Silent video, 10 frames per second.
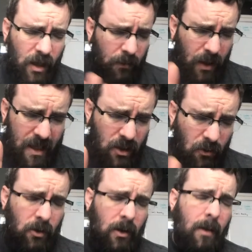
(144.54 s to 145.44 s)
Please
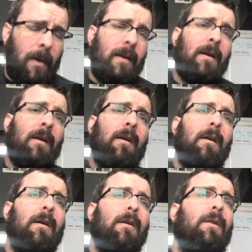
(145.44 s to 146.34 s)
don't turn them in.
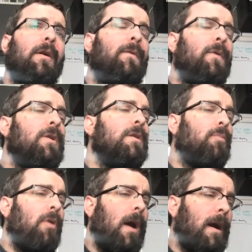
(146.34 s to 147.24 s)
They're for you to
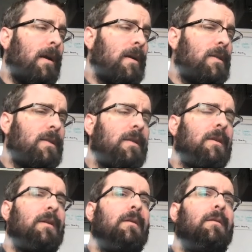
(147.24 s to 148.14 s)
practice.
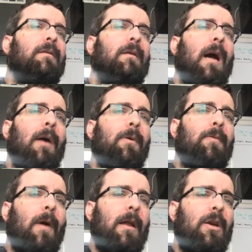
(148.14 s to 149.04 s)
I would
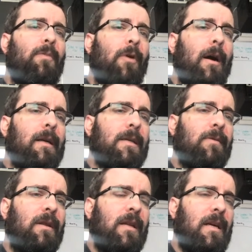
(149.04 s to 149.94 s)
rather you practice
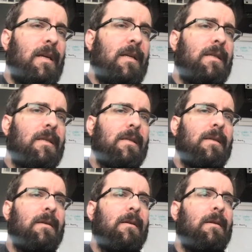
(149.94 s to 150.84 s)
with these
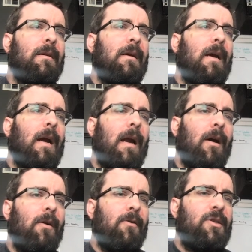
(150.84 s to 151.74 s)
and
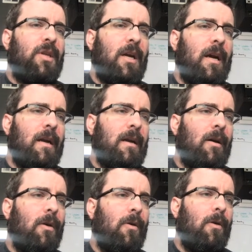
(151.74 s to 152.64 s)
understand
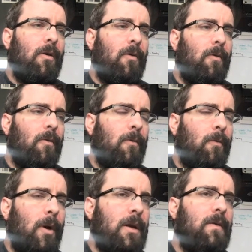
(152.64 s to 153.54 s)

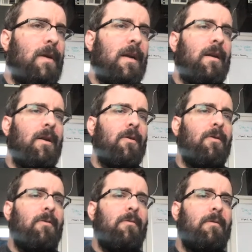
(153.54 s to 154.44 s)
what you need to do